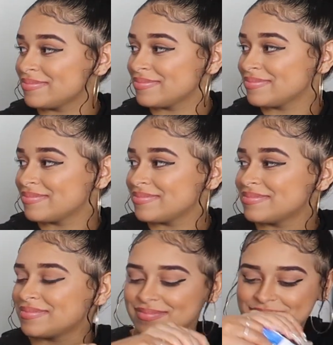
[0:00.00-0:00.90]

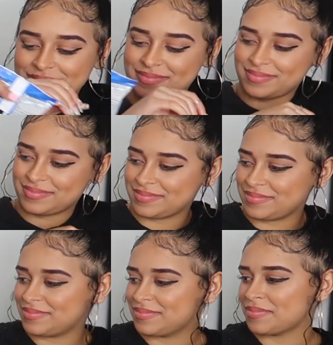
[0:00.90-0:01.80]

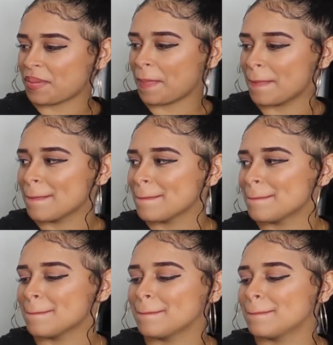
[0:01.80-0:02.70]

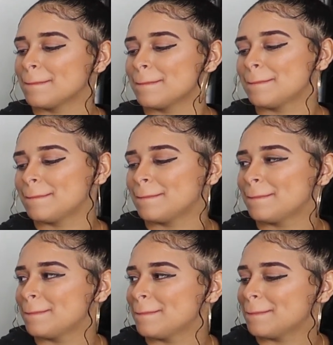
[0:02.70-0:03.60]

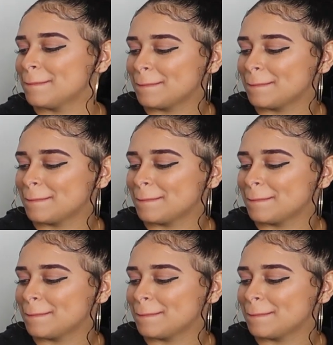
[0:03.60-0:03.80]
(not speaking)